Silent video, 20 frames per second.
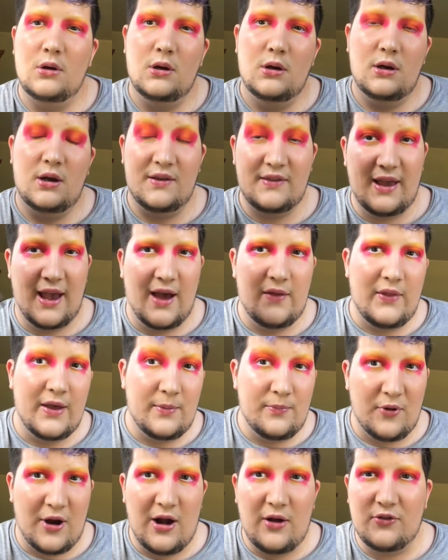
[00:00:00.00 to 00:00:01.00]
Because I had,
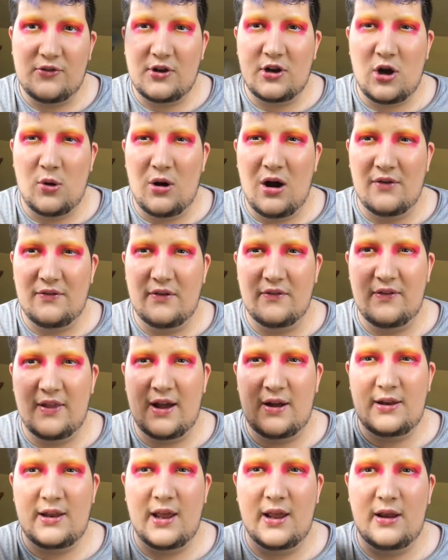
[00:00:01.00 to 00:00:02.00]
like, brows to go off of
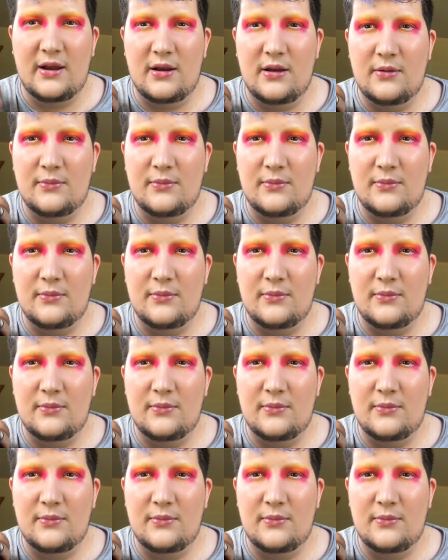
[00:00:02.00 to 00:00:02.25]
that day.